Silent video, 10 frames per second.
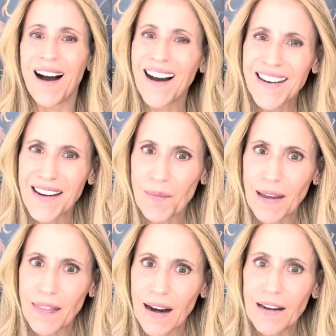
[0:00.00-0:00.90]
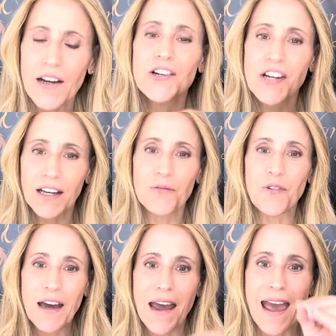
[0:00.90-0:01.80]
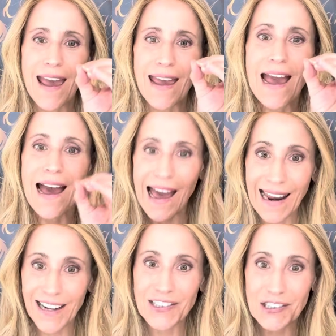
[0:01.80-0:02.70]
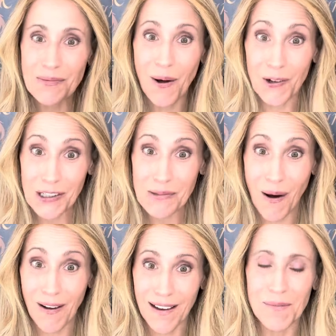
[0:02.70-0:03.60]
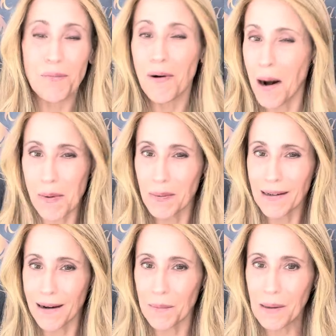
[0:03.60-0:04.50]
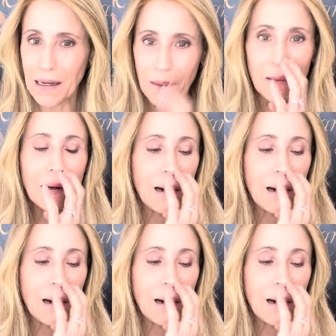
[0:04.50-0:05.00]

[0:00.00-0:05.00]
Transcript: I did not mean that. She could fit a an extra small or small head, probably not a medium.